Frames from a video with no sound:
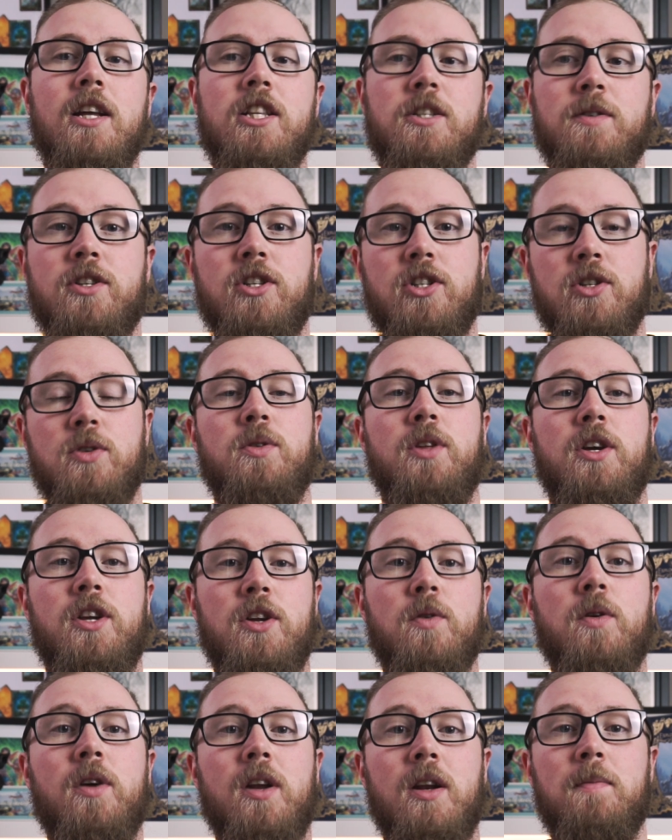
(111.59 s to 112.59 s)
to ensure that
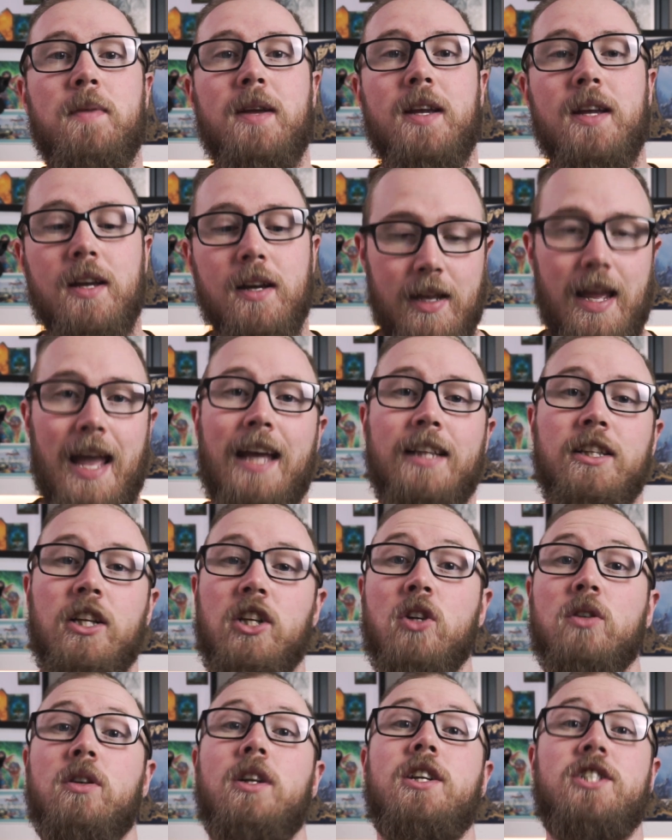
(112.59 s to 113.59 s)
you're going to be getting the
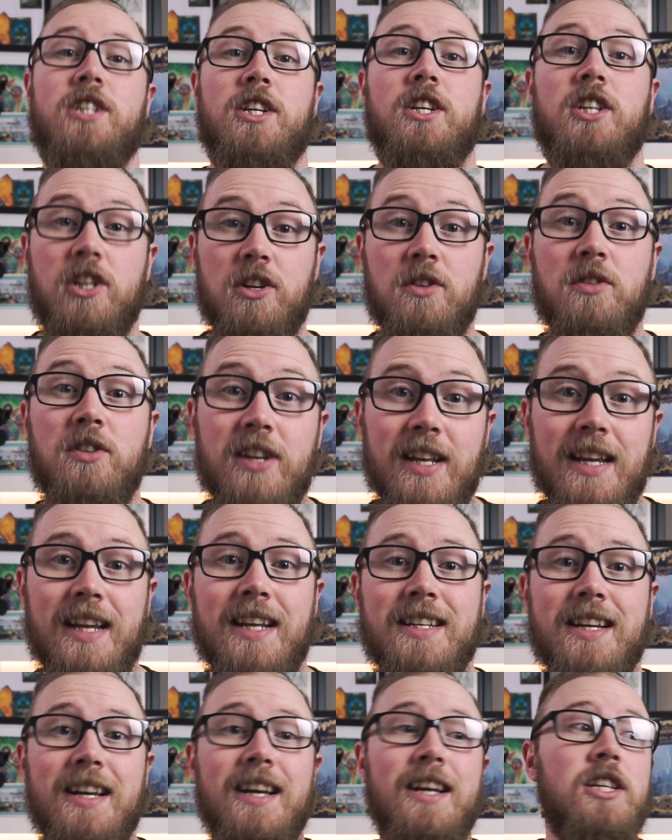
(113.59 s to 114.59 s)
knowledge that you need